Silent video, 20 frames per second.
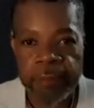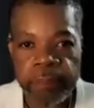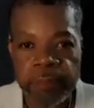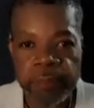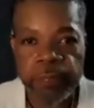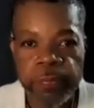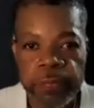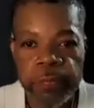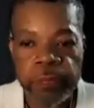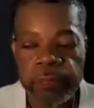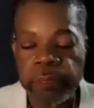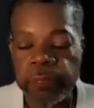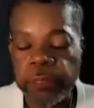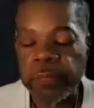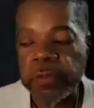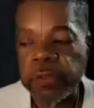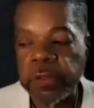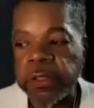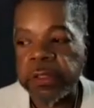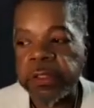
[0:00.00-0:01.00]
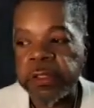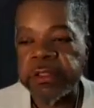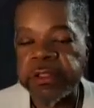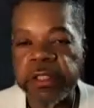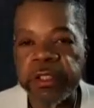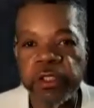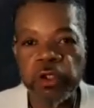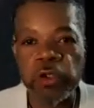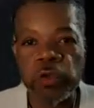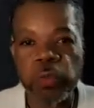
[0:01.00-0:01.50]

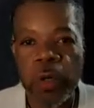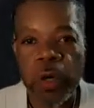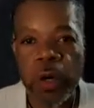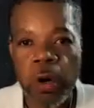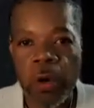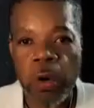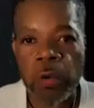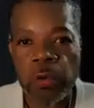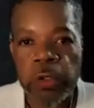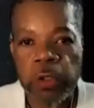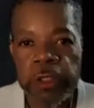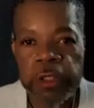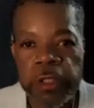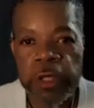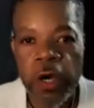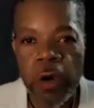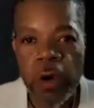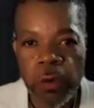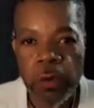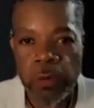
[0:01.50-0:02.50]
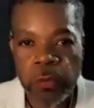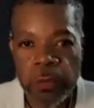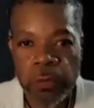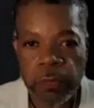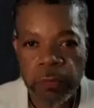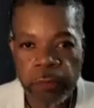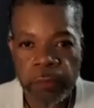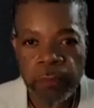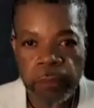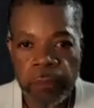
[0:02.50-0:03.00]
He said, you will only know
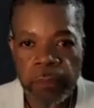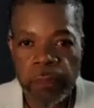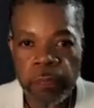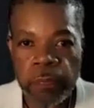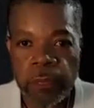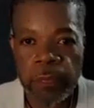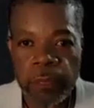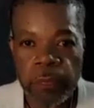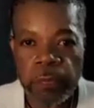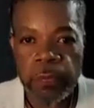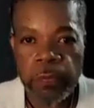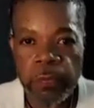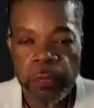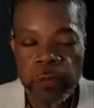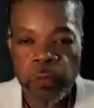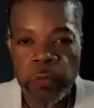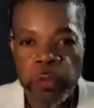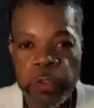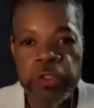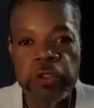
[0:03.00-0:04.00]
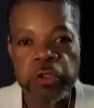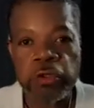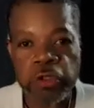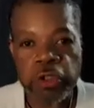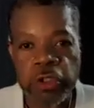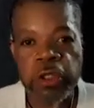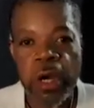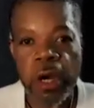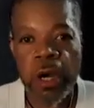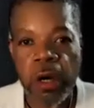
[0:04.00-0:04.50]
when
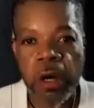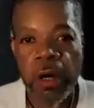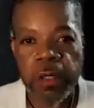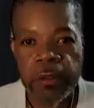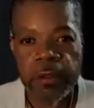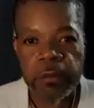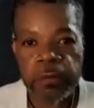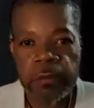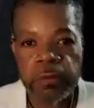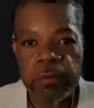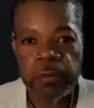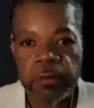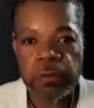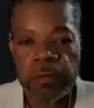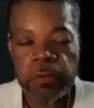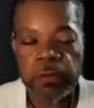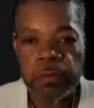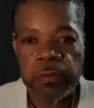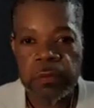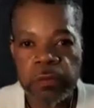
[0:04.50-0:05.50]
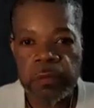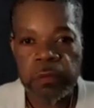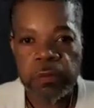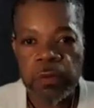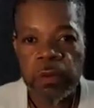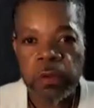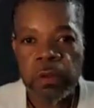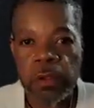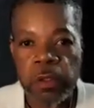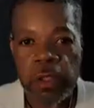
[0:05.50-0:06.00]
you start
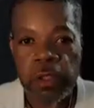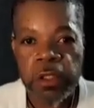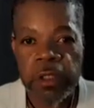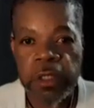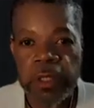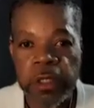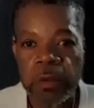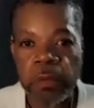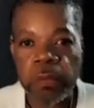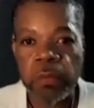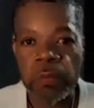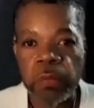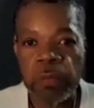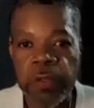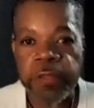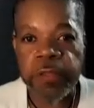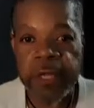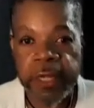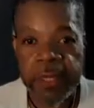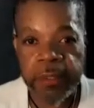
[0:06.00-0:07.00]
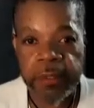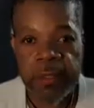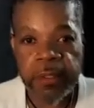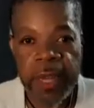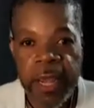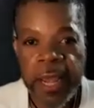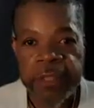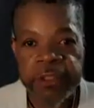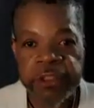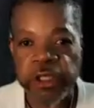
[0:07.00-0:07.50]
looking
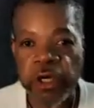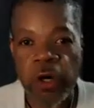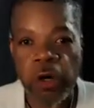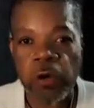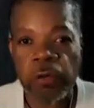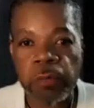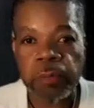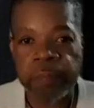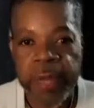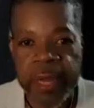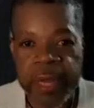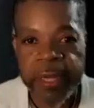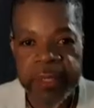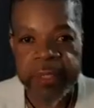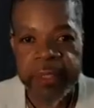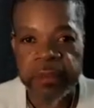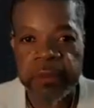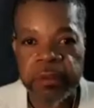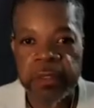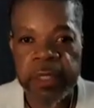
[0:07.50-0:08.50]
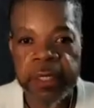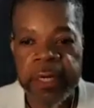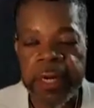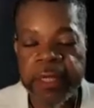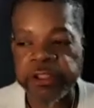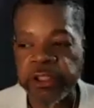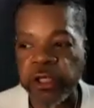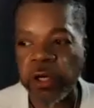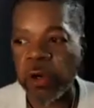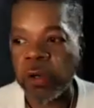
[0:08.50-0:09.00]
within at your own pain
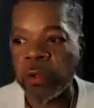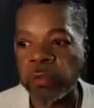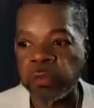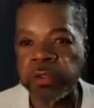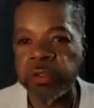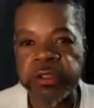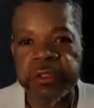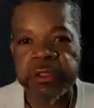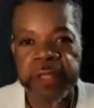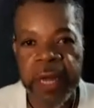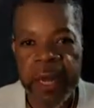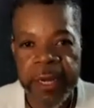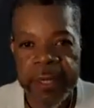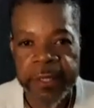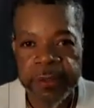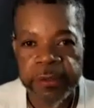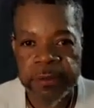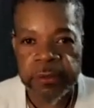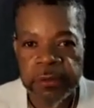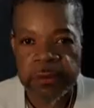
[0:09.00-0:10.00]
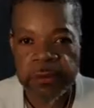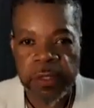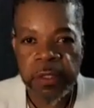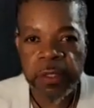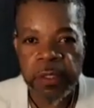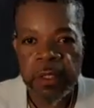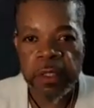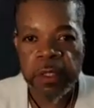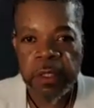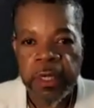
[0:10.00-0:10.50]
and at your own
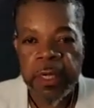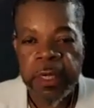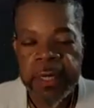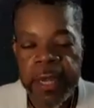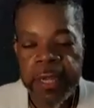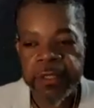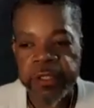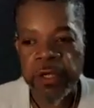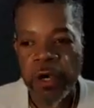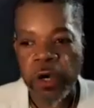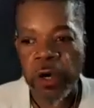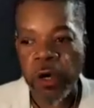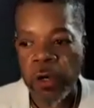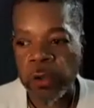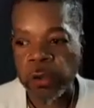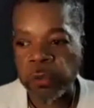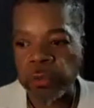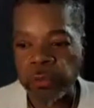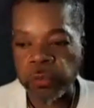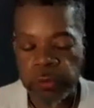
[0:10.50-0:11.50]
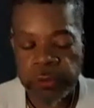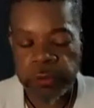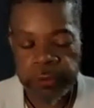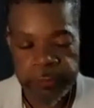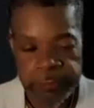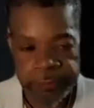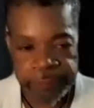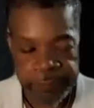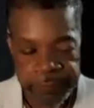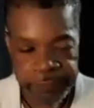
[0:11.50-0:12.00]
desires and at your
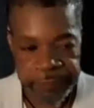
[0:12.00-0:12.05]
own